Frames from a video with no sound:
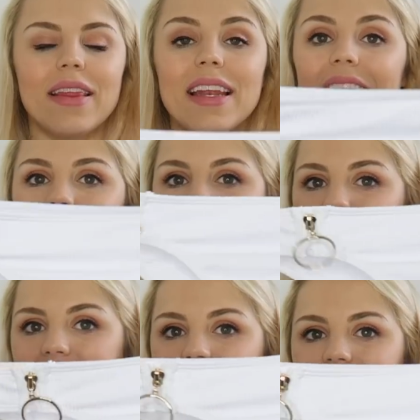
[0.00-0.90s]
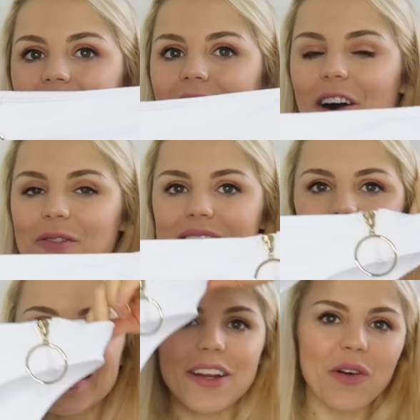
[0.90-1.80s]
the next bikini I got was
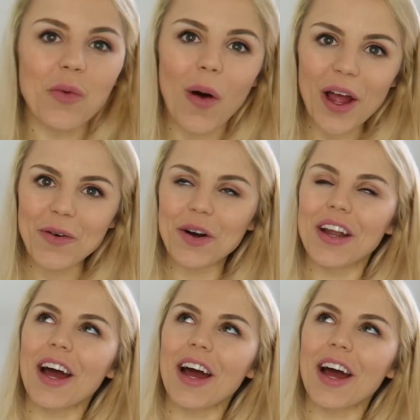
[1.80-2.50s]
this little white one.